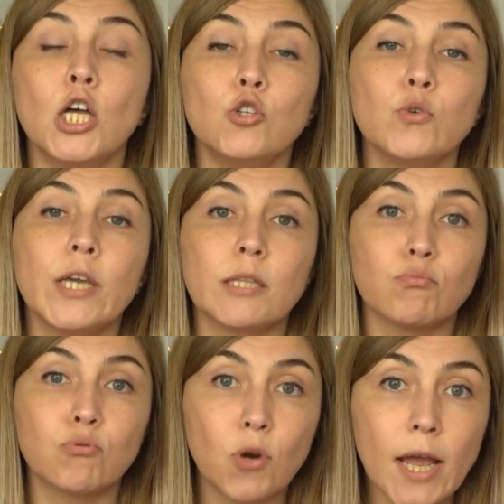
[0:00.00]
to get
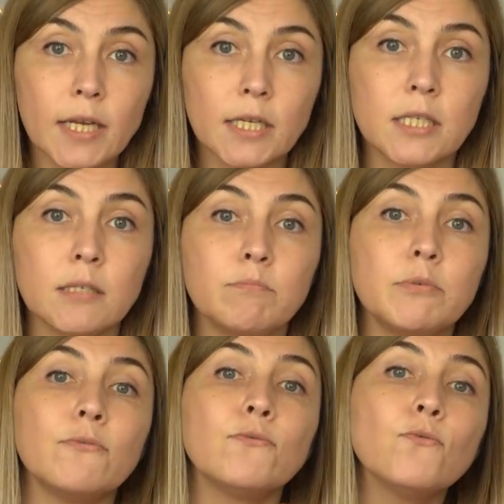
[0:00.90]
pregnant
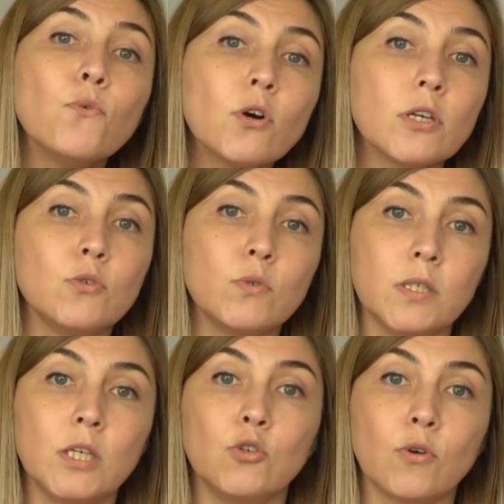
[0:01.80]
before you
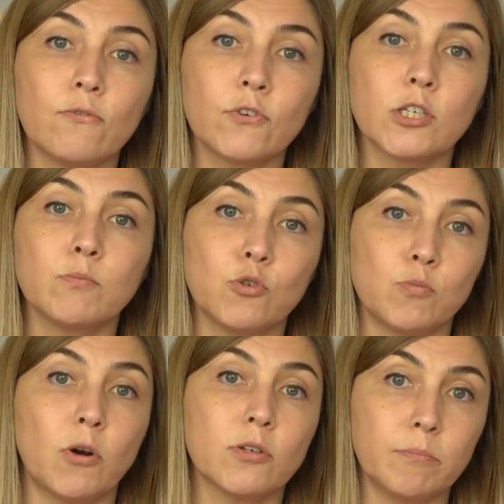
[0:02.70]
see your first
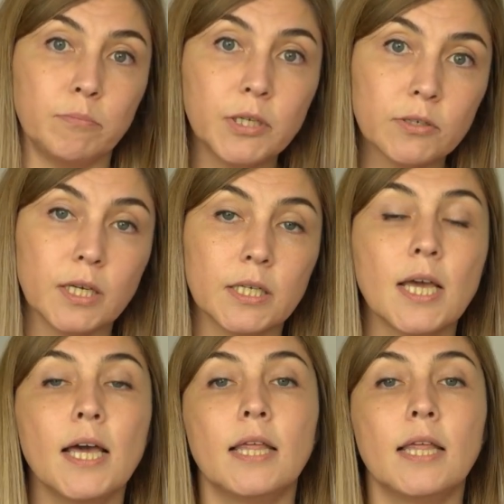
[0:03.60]
postpartum period.